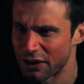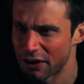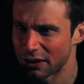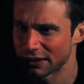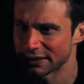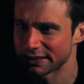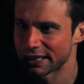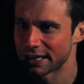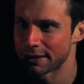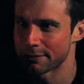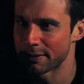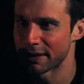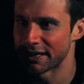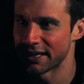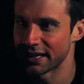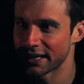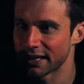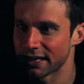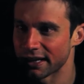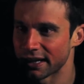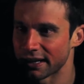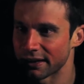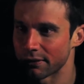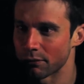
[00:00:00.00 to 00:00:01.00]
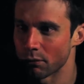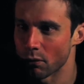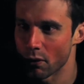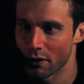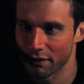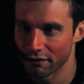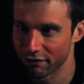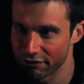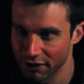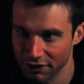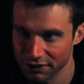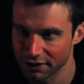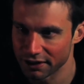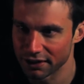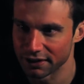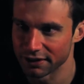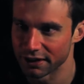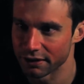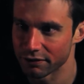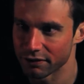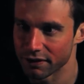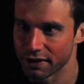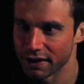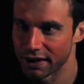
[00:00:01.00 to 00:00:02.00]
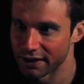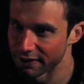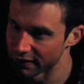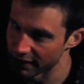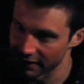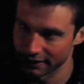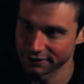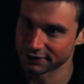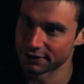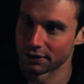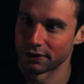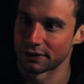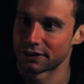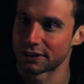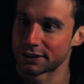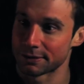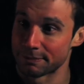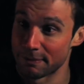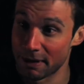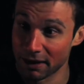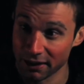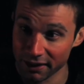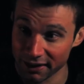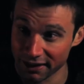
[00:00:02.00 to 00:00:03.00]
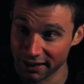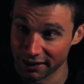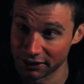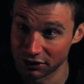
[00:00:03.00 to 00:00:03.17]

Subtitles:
then all of a sudden, my dick, like, felt a little different. And then it started smelling